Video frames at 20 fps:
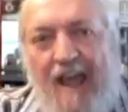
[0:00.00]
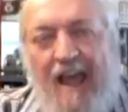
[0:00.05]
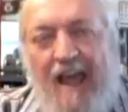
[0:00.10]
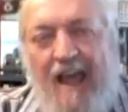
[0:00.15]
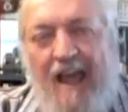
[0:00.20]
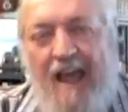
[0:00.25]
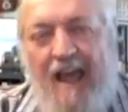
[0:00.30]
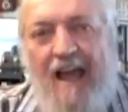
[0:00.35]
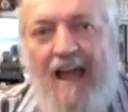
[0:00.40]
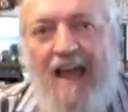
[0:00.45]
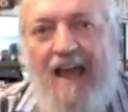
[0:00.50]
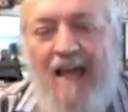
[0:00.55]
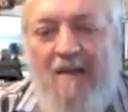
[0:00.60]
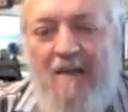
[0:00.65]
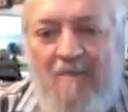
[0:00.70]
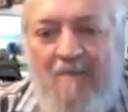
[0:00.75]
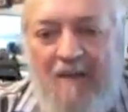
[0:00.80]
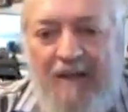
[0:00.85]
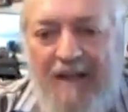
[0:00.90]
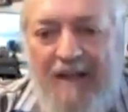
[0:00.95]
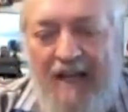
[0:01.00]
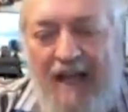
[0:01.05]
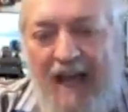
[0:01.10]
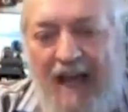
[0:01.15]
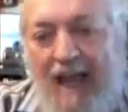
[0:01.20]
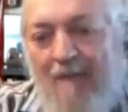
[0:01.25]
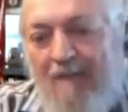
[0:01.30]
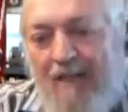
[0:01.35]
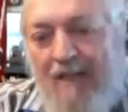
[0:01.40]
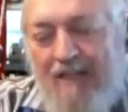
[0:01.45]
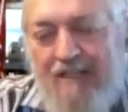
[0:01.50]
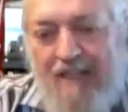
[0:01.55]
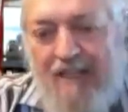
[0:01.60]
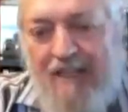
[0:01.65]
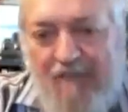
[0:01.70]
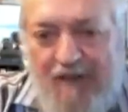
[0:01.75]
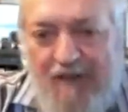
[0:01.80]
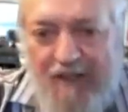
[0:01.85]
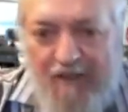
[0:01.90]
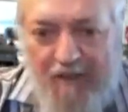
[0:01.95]
I'm going to say
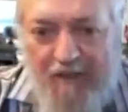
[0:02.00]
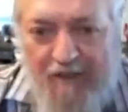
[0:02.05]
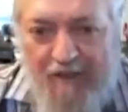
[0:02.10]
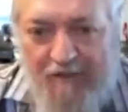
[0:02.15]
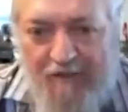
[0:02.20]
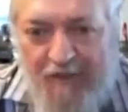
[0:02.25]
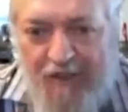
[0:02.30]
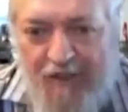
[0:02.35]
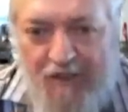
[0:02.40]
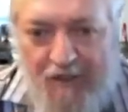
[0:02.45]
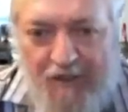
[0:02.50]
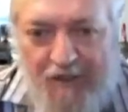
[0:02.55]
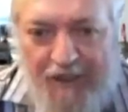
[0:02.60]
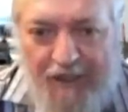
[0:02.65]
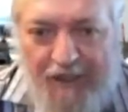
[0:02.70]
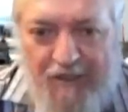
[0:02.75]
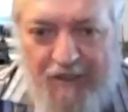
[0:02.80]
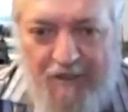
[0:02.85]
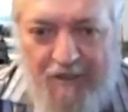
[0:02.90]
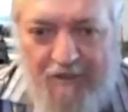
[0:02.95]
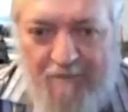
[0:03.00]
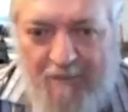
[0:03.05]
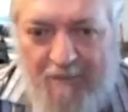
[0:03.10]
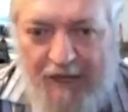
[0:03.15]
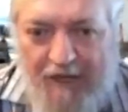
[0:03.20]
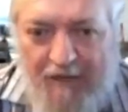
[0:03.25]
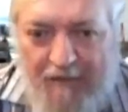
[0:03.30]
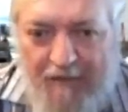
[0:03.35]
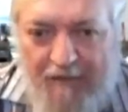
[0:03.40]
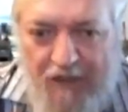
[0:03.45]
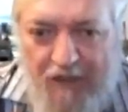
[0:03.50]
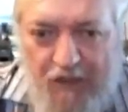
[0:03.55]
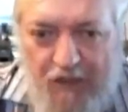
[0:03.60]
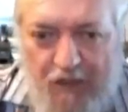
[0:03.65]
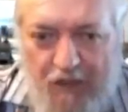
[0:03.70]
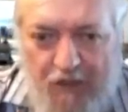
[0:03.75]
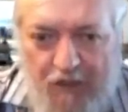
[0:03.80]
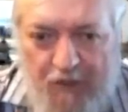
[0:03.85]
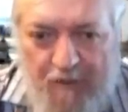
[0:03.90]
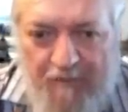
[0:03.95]
very controversial to get you my revenge on
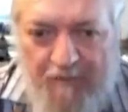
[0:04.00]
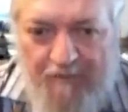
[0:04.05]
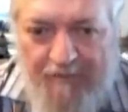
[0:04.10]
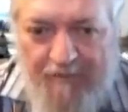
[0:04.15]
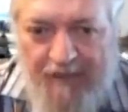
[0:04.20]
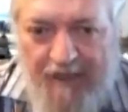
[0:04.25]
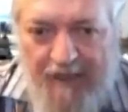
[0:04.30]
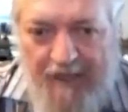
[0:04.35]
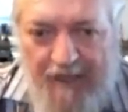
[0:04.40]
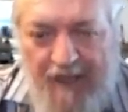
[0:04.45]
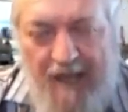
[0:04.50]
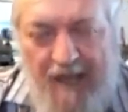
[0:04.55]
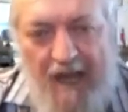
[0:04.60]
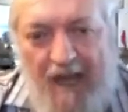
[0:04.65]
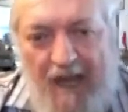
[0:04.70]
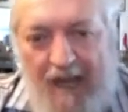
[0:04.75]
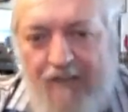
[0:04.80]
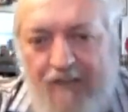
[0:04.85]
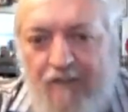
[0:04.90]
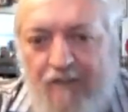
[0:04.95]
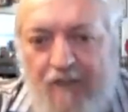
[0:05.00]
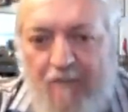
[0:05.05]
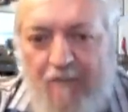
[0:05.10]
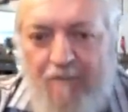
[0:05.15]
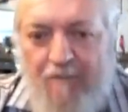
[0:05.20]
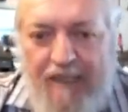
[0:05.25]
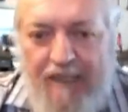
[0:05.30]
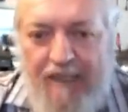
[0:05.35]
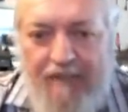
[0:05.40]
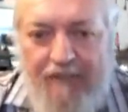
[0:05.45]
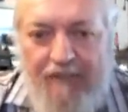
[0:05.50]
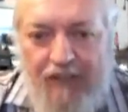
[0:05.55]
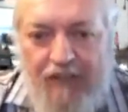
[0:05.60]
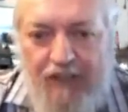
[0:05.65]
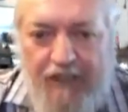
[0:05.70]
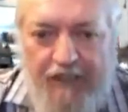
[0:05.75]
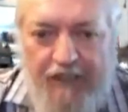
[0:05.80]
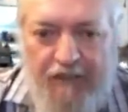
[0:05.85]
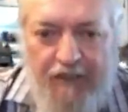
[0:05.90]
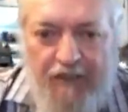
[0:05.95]
you. I do not believe in
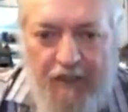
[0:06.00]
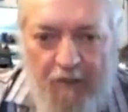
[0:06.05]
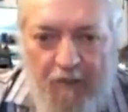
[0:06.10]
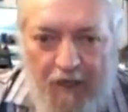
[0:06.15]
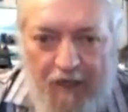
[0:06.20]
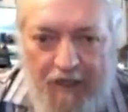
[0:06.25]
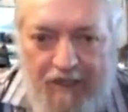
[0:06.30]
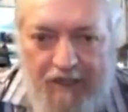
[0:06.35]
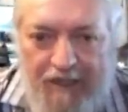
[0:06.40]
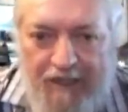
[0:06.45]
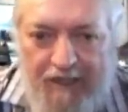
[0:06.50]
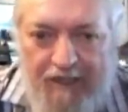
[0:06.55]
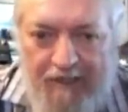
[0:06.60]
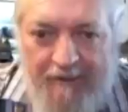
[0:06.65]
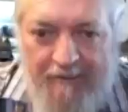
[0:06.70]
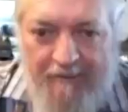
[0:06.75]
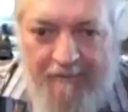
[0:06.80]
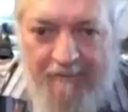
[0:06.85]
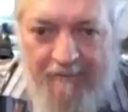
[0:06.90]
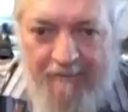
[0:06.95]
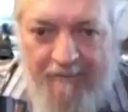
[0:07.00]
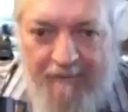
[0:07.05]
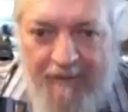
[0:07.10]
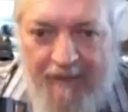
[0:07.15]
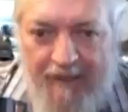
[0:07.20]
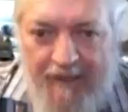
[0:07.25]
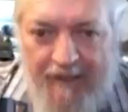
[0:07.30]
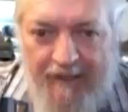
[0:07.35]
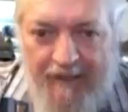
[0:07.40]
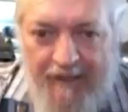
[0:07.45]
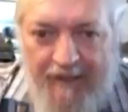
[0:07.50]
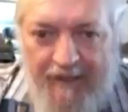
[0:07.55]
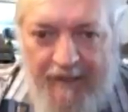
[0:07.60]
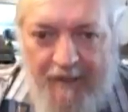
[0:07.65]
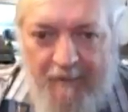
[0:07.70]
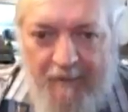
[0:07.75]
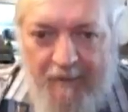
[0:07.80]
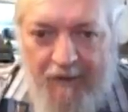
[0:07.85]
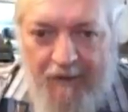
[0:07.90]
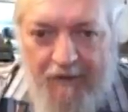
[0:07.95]
gender equality
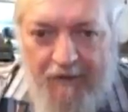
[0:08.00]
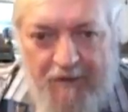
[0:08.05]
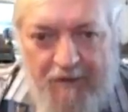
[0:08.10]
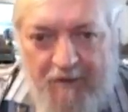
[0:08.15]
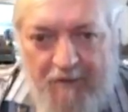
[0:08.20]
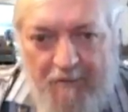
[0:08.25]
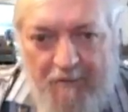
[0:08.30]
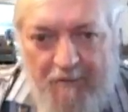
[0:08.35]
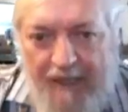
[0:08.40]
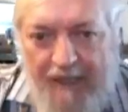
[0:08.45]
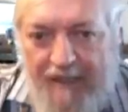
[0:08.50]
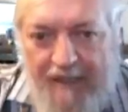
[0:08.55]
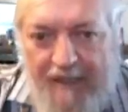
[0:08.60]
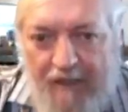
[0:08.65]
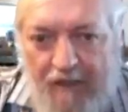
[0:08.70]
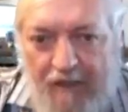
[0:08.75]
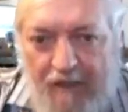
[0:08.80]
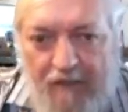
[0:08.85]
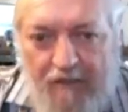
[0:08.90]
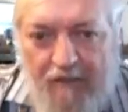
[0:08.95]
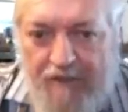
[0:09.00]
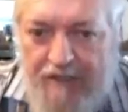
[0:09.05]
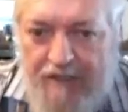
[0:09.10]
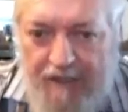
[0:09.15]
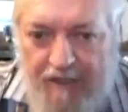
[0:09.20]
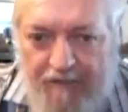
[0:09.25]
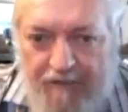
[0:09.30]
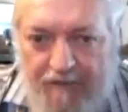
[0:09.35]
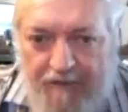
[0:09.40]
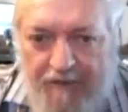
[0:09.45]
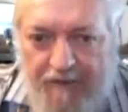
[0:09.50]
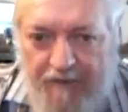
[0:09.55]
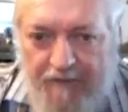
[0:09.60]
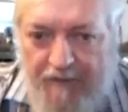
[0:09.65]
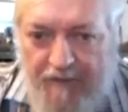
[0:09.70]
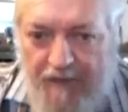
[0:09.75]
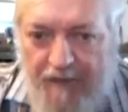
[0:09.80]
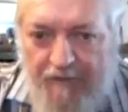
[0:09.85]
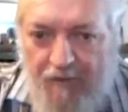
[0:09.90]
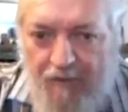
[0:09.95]
because men cannot conceive.
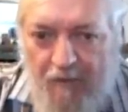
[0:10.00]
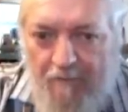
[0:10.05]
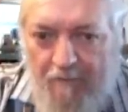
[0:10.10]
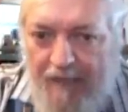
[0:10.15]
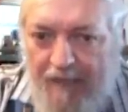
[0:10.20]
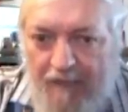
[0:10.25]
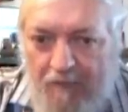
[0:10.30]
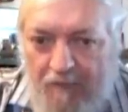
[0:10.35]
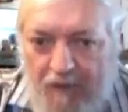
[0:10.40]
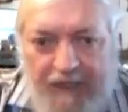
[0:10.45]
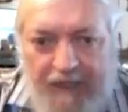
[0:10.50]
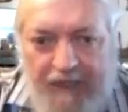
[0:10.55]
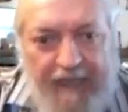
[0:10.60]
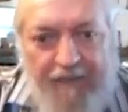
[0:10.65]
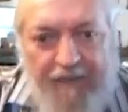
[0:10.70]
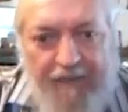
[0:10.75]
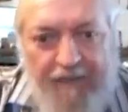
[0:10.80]
Therefore, men will never